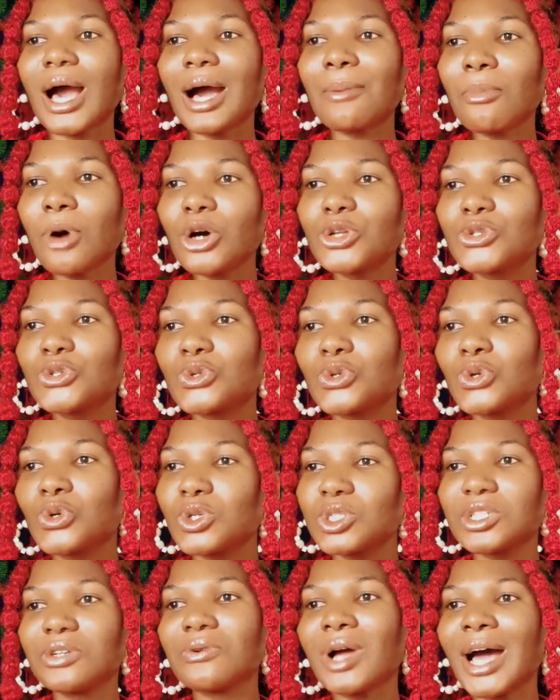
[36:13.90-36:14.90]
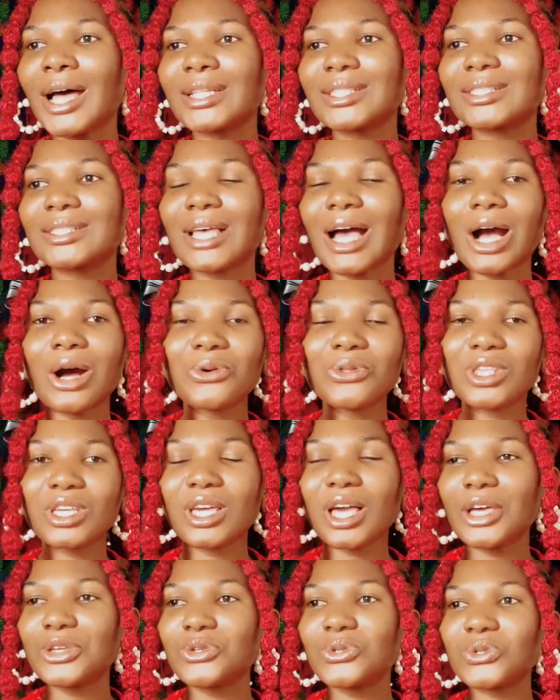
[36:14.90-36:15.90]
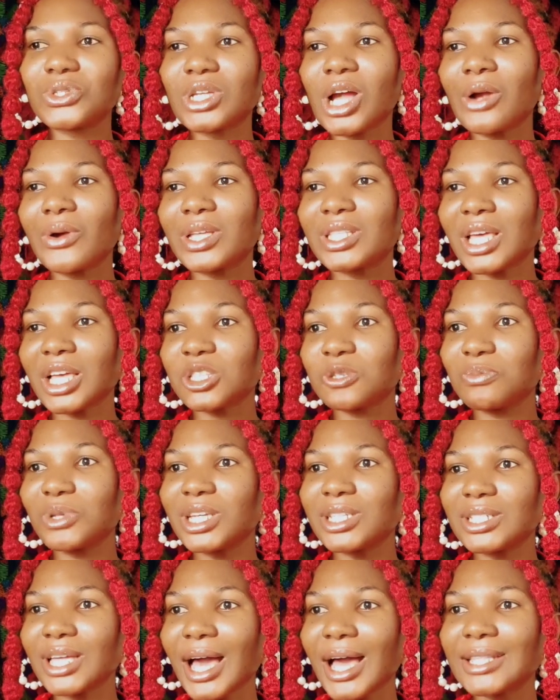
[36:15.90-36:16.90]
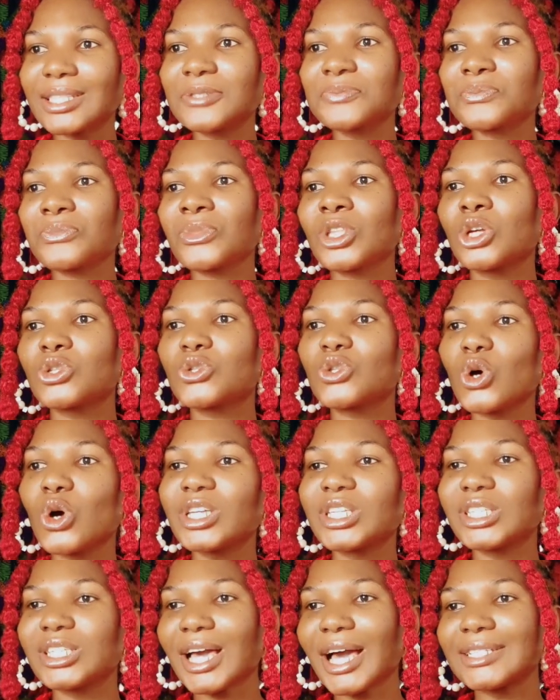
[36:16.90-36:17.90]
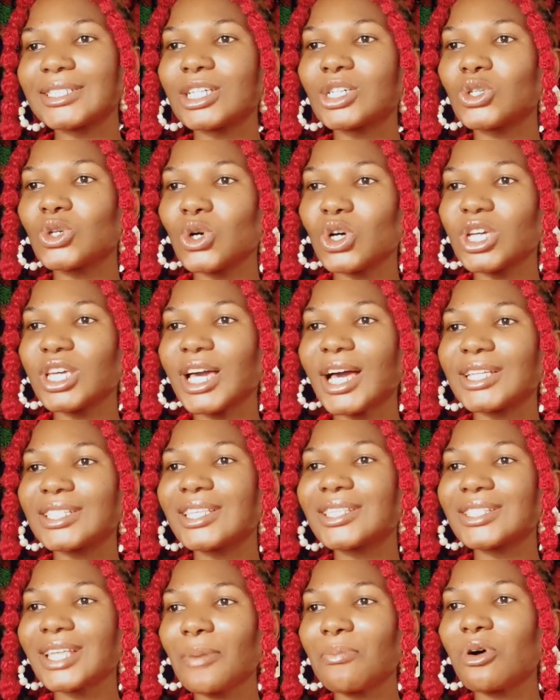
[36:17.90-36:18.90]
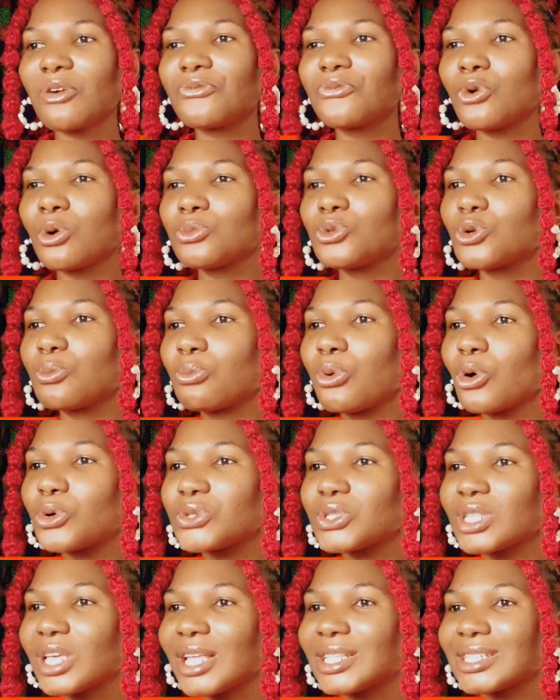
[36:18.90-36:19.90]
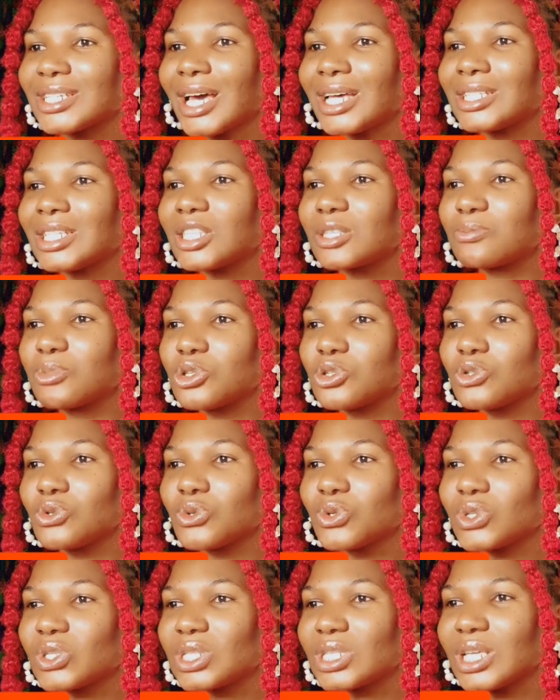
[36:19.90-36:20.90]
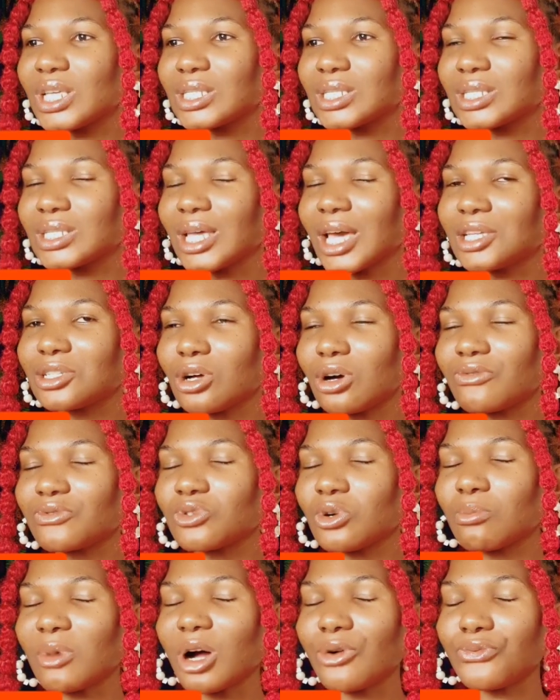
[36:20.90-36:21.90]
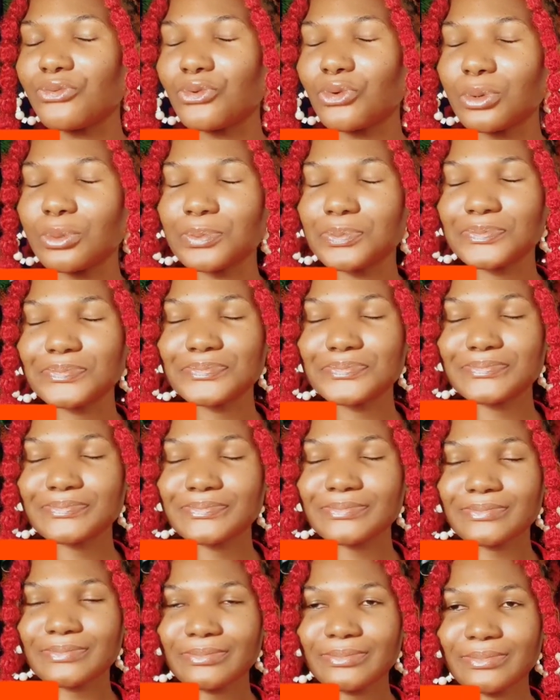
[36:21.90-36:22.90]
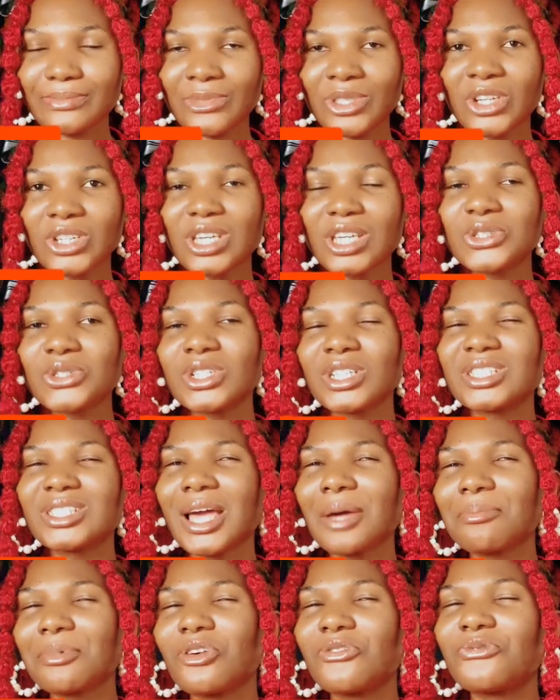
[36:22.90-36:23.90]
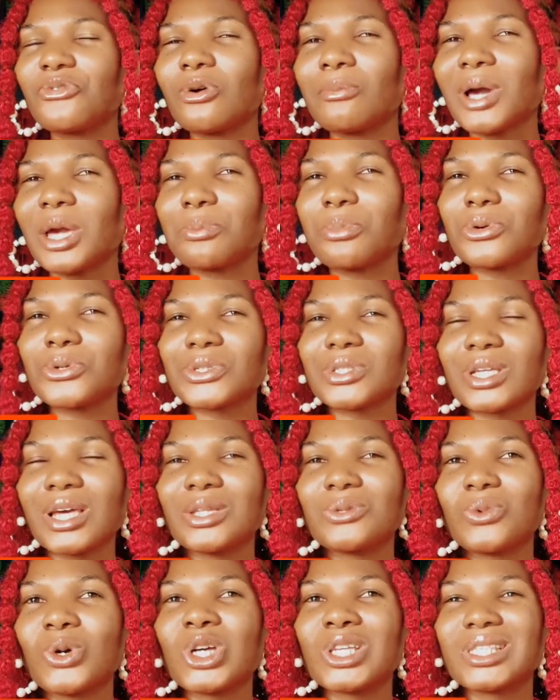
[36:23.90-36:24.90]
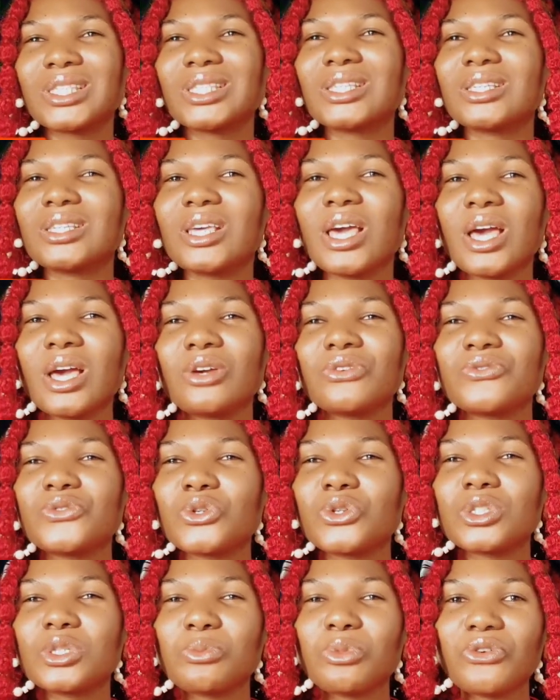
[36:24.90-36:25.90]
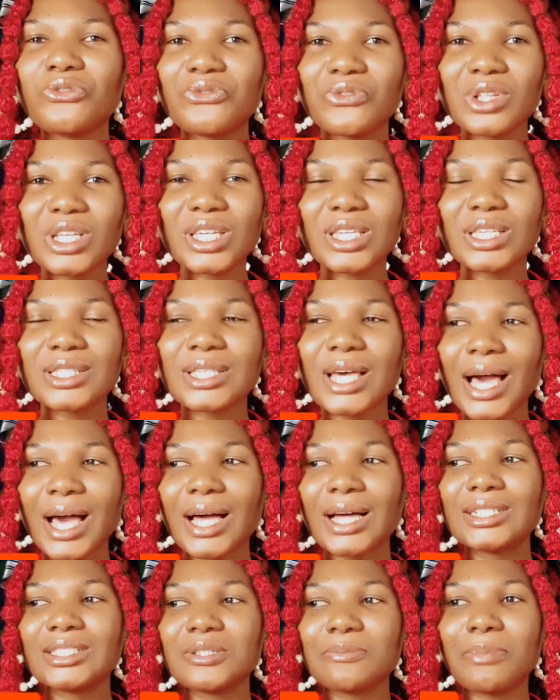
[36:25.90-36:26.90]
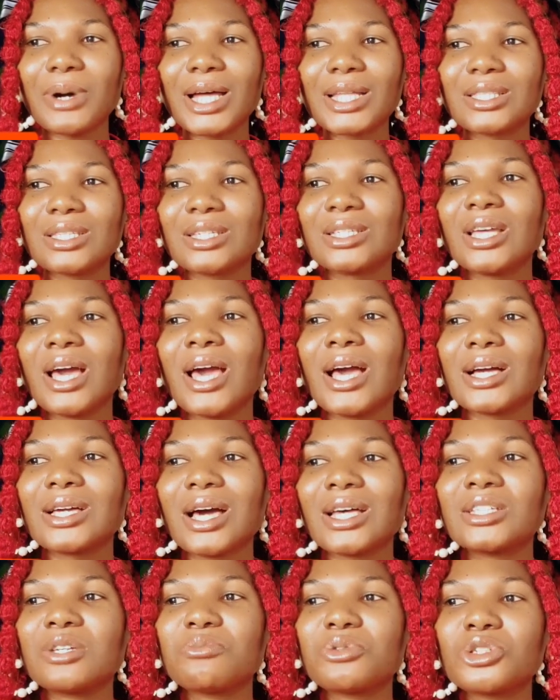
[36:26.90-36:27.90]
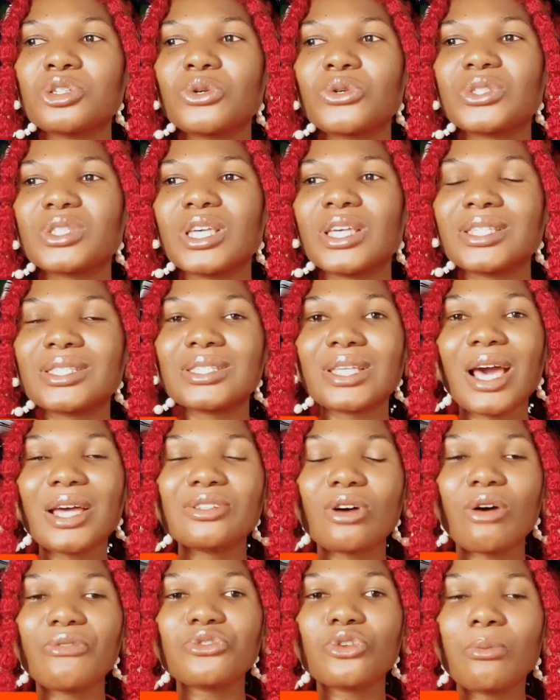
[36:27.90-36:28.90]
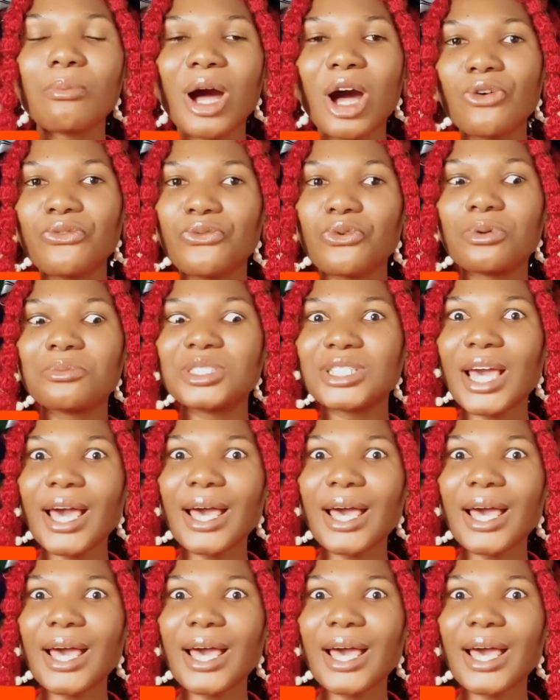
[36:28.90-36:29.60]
Amadu Kudirat, how they are used, I already explained that. Toyin Adekoya, this type of foam you posted, can it be used instead of normal foam? Okay, so the type of foam I posted was the fusible fleece and the batten. Can it be used instead of normal foam?